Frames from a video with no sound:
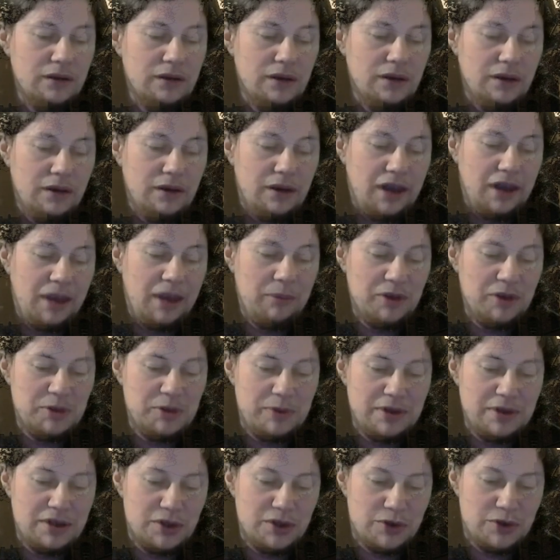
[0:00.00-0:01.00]
It must be
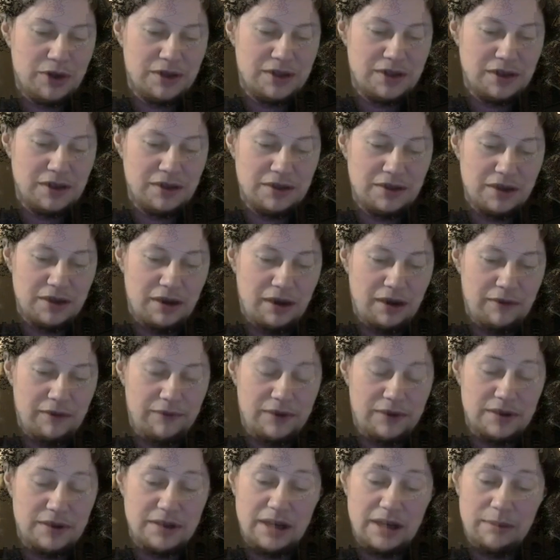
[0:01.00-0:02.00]
distressing to have the
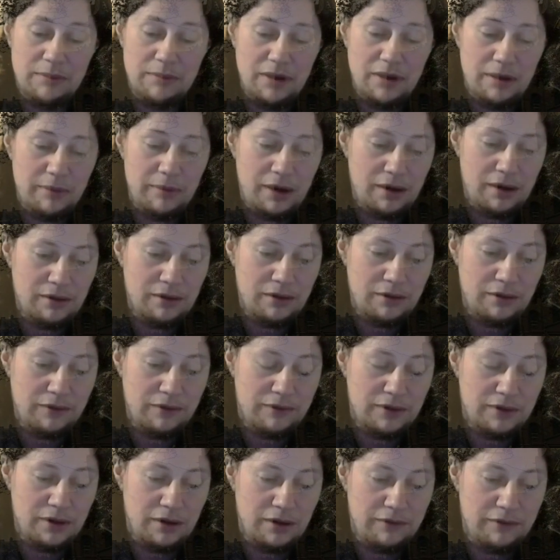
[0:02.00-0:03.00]
same nightmare over
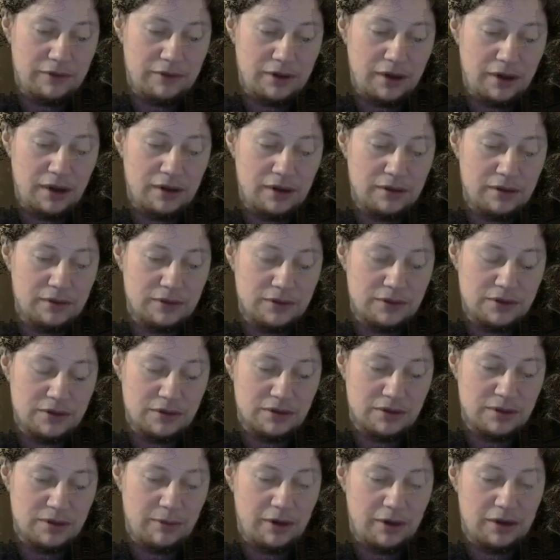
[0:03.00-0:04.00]
and over again,
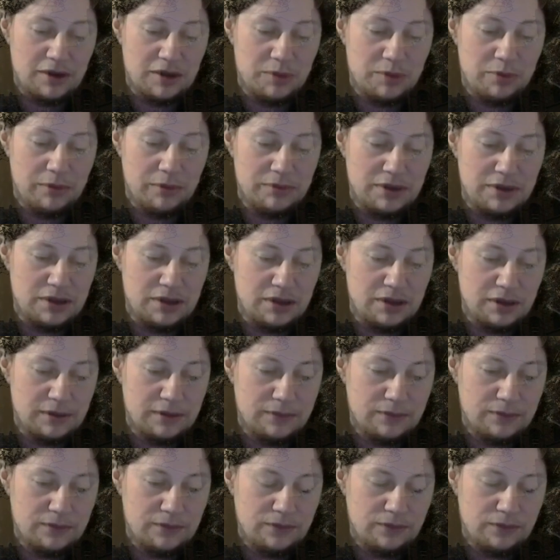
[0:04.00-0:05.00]
Dr. Magnus prompted her.
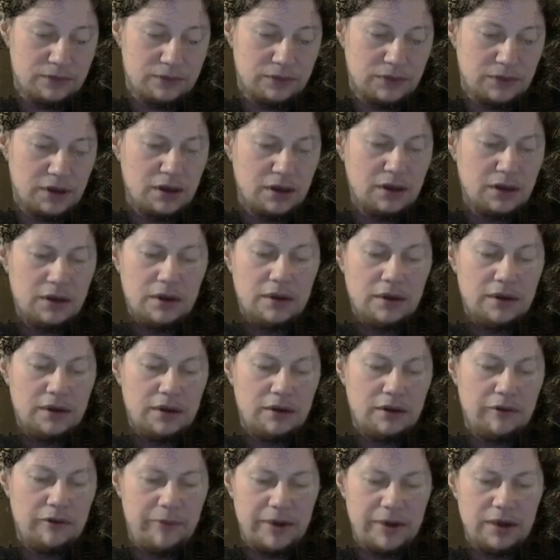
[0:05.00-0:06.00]
There
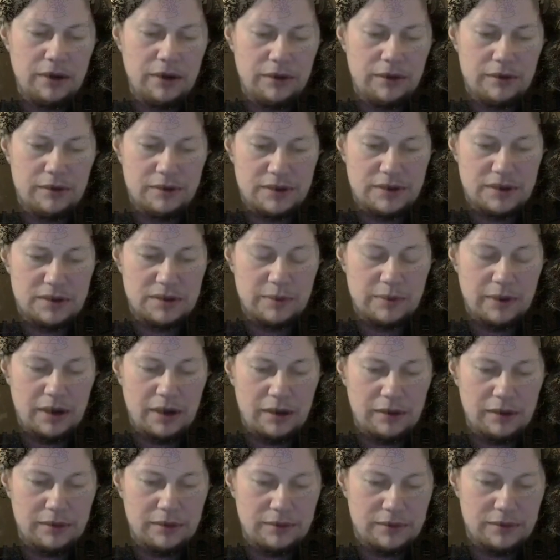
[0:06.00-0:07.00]
have been others as
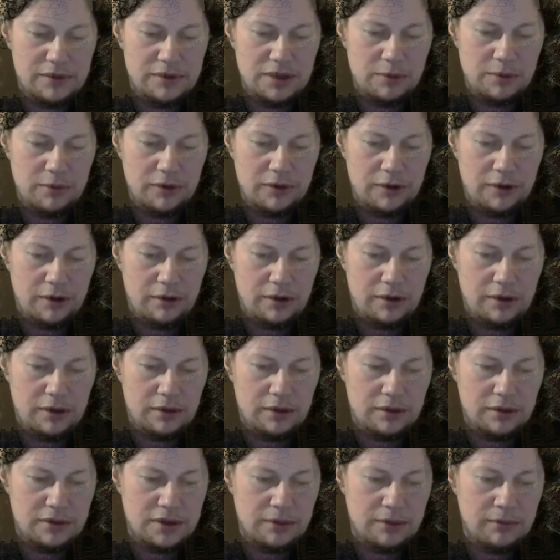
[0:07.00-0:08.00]
well, some
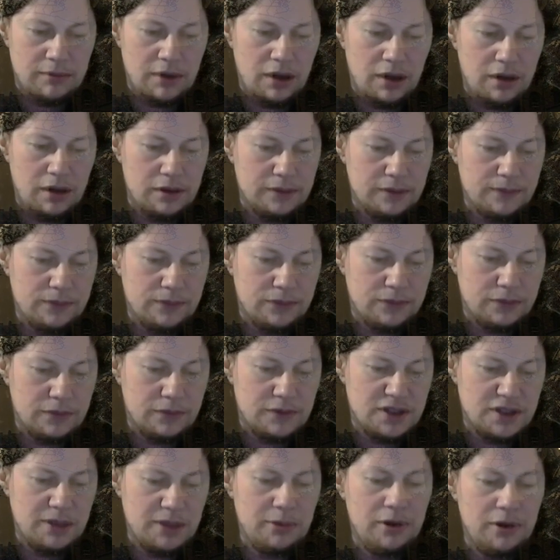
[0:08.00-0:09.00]
recurrent, some not.
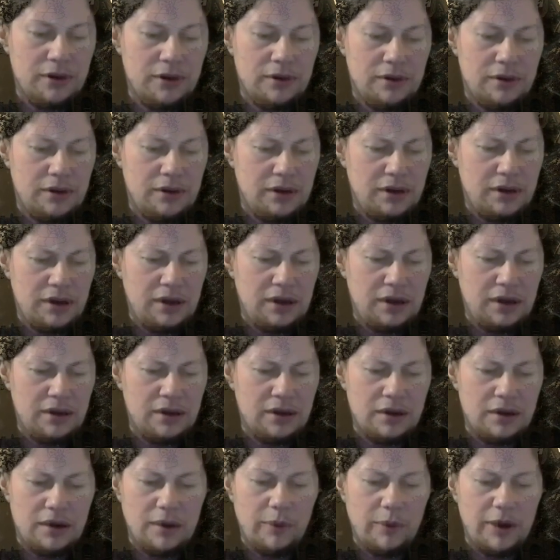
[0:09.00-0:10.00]
Similar in that
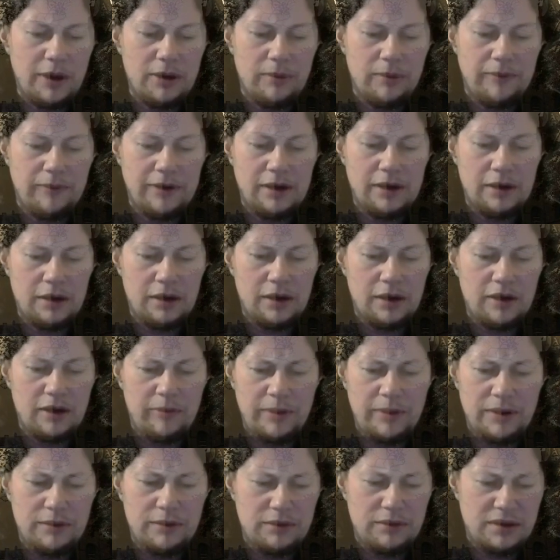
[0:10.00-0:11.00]
I wake up feeling like I've been
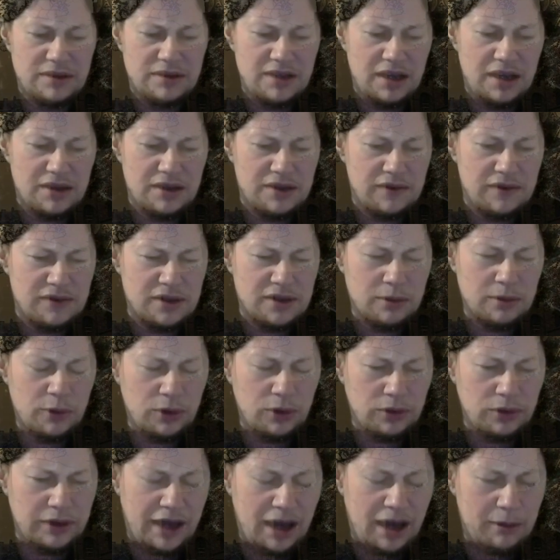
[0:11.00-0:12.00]
through the sets of some
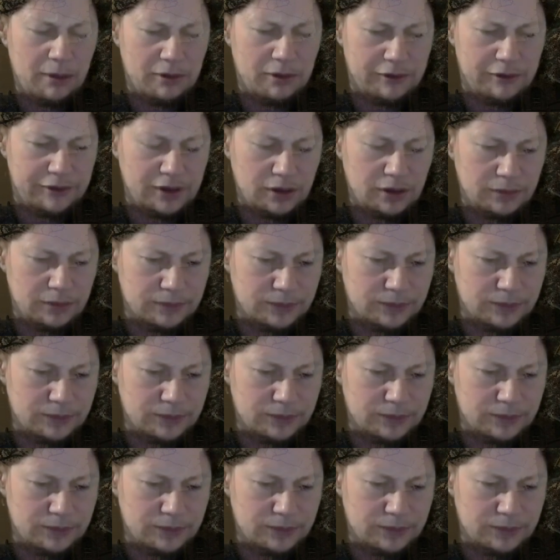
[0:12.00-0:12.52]
old Hammer film.